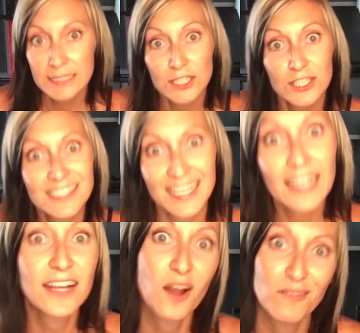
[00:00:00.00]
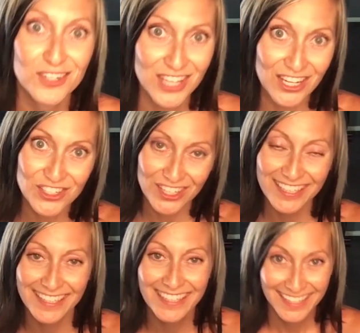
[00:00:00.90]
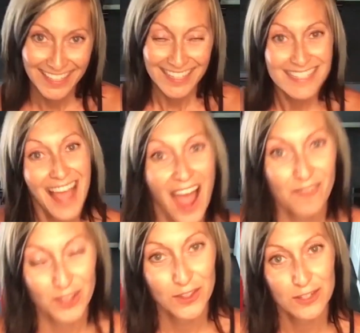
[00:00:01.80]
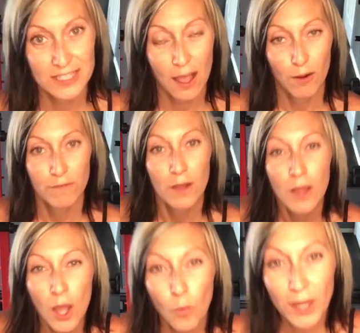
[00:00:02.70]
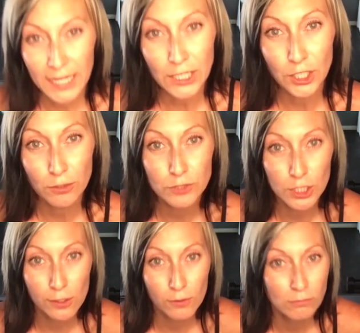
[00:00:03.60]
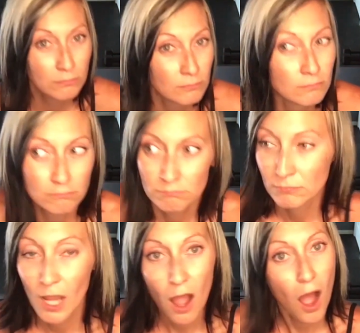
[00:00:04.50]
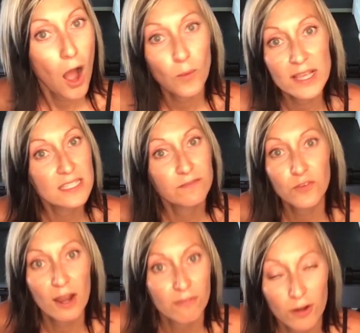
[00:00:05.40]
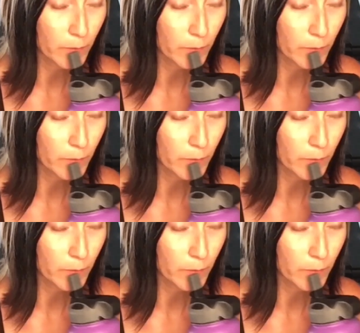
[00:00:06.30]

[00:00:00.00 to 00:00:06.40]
a good second conversation to have with yourself. What can you do always and forever?